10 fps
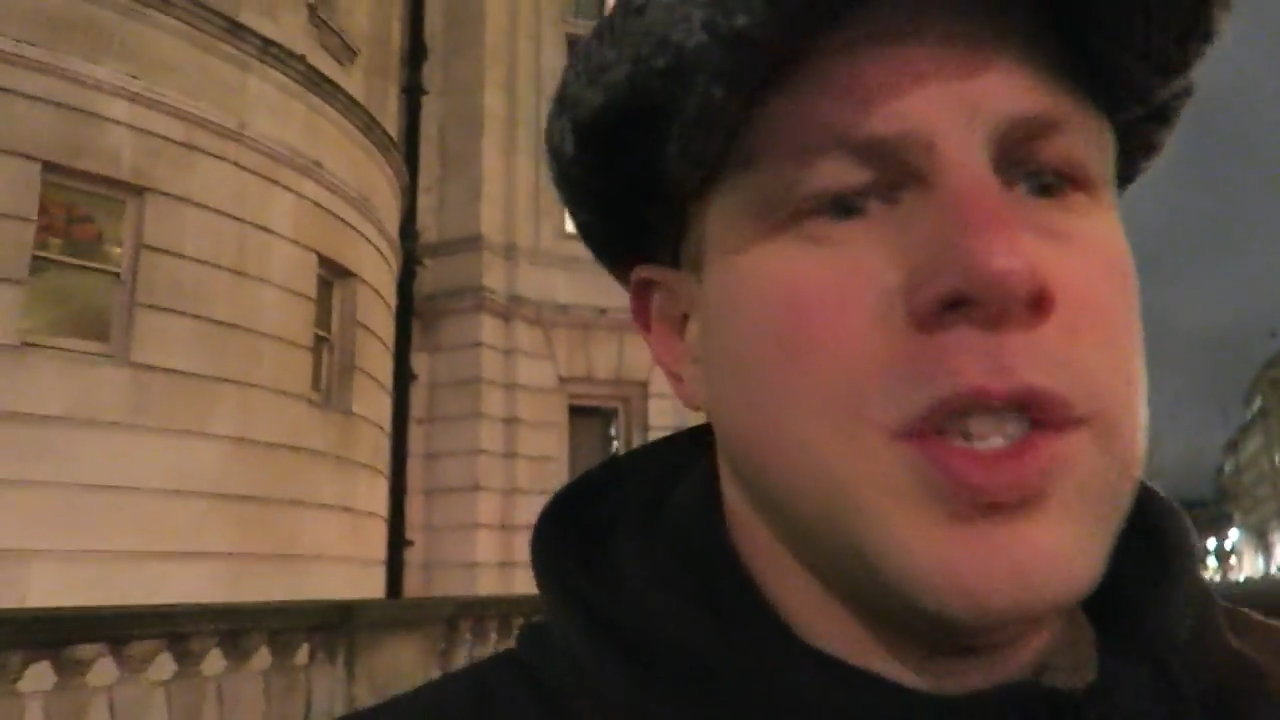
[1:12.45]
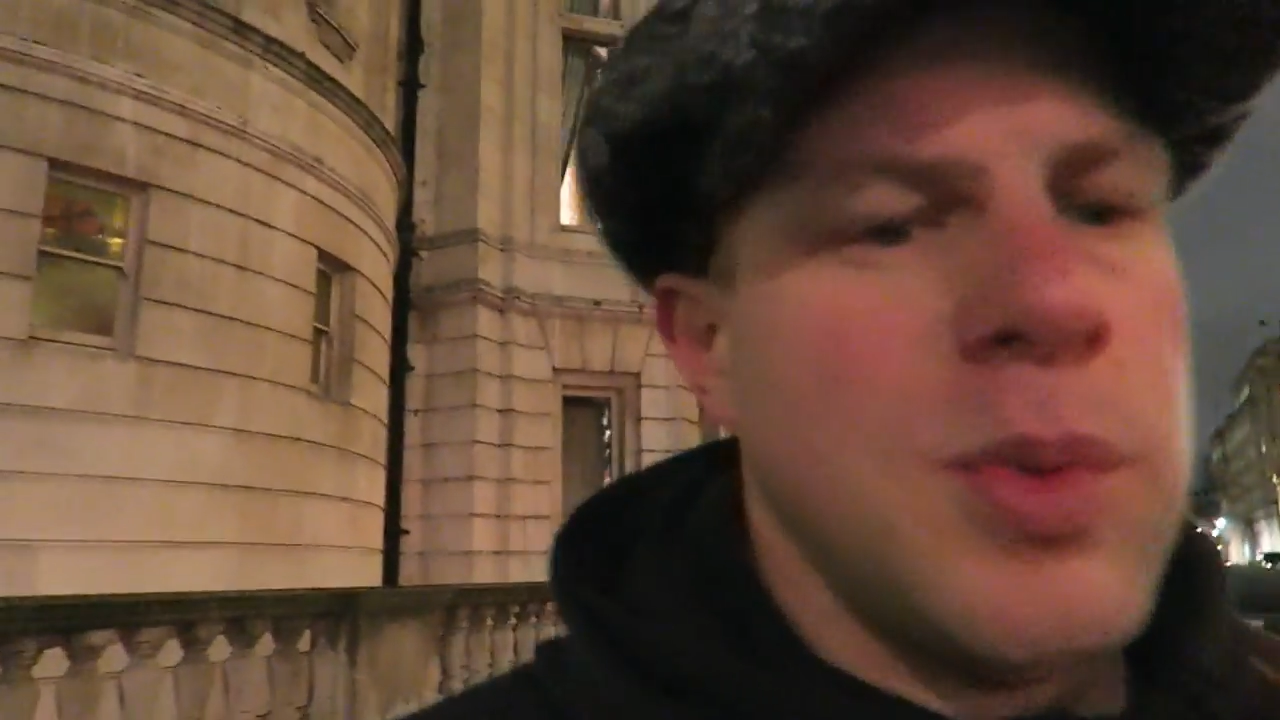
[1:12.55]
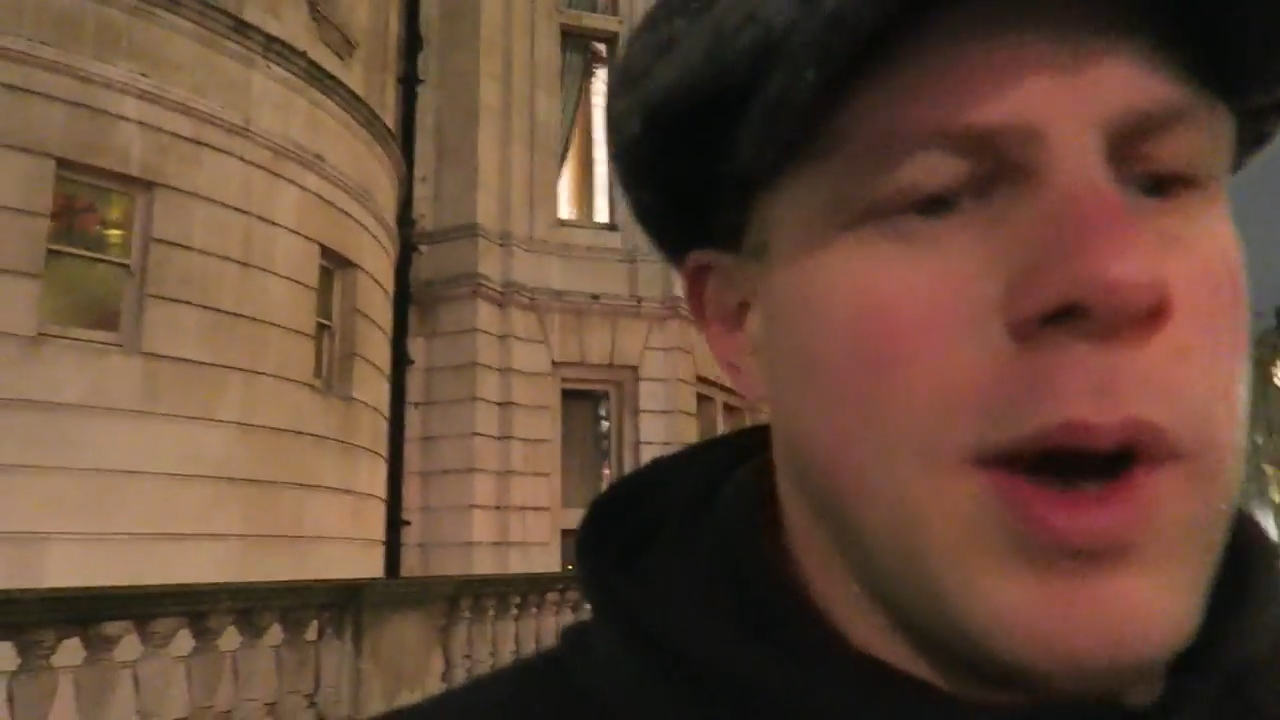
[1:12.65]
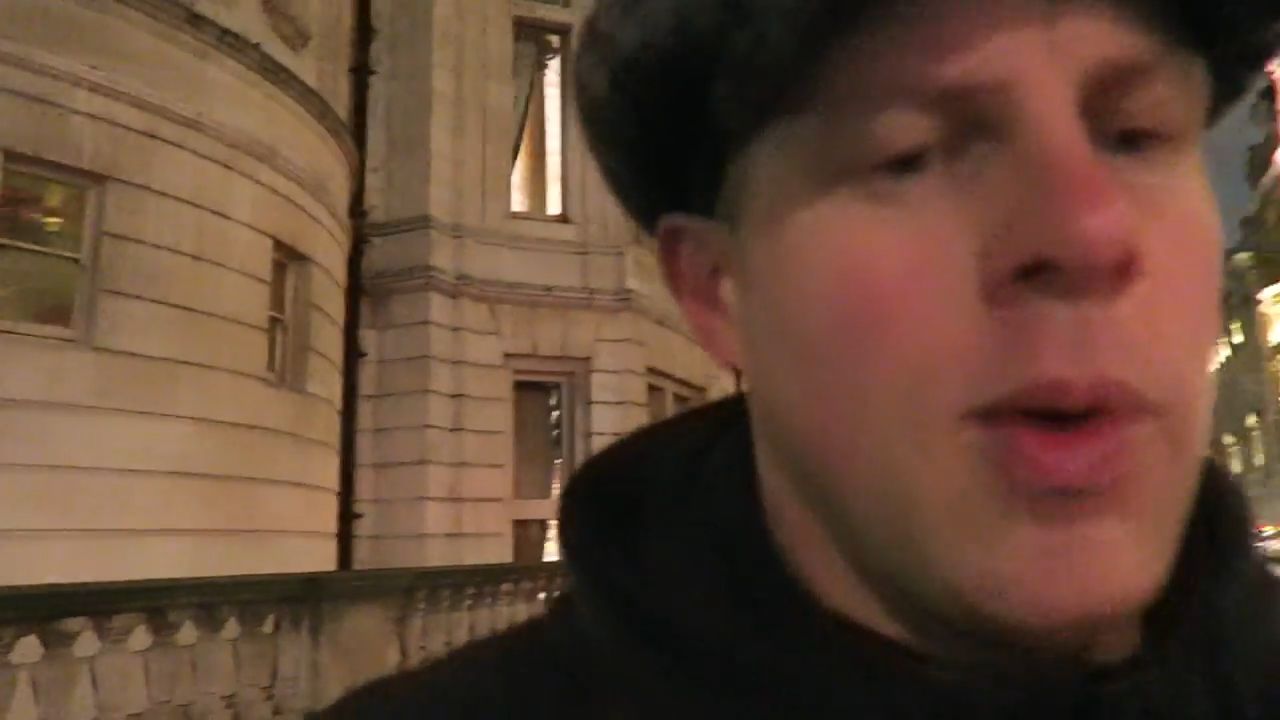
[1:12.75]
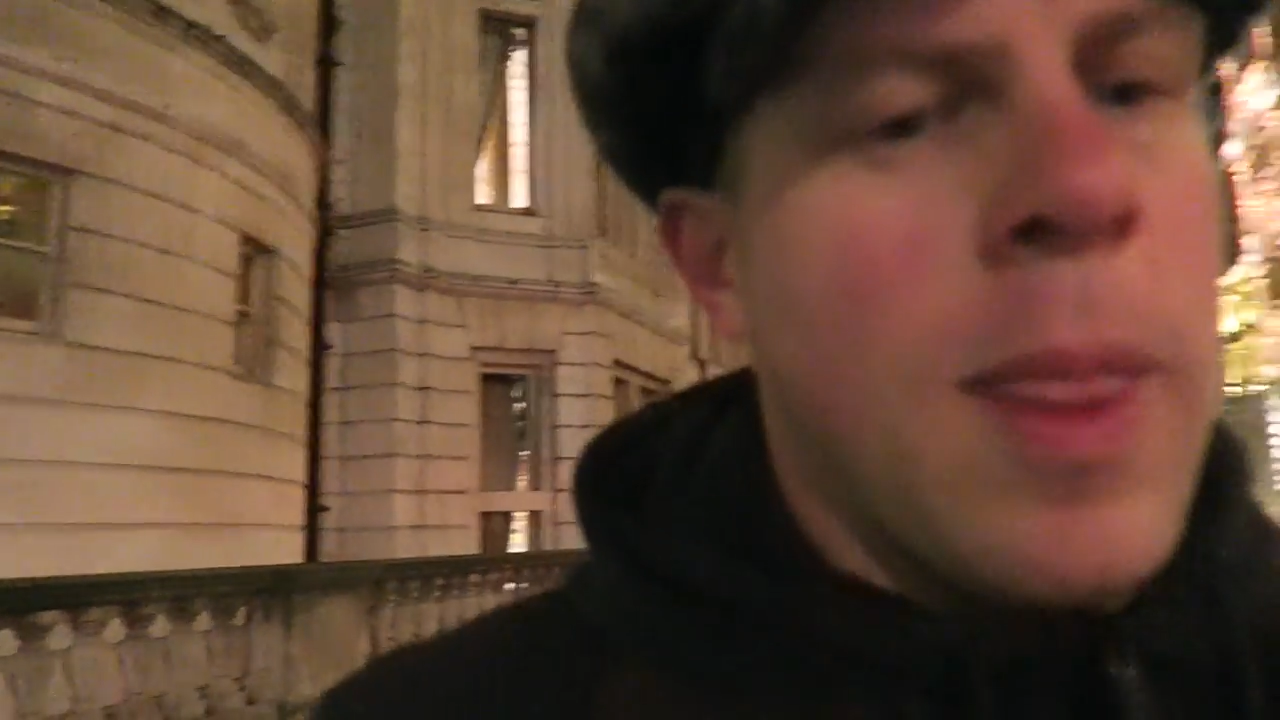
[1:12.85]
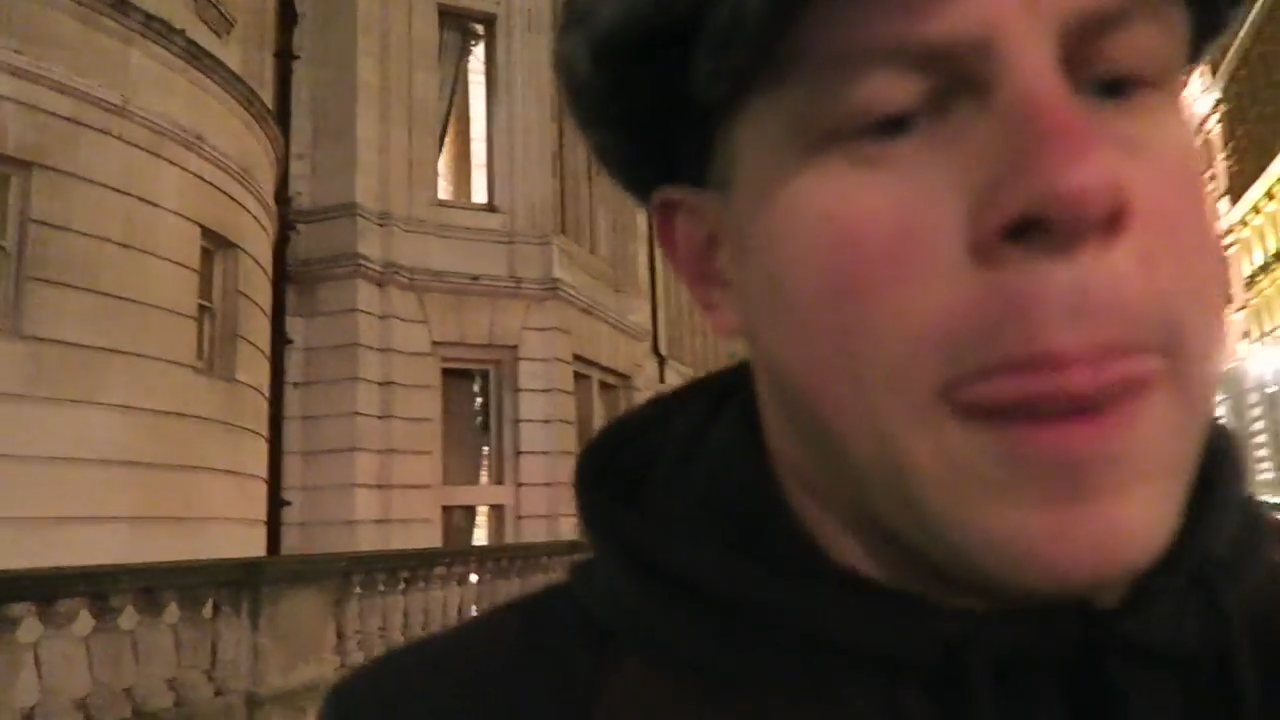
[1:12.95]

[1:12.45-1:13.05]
as well.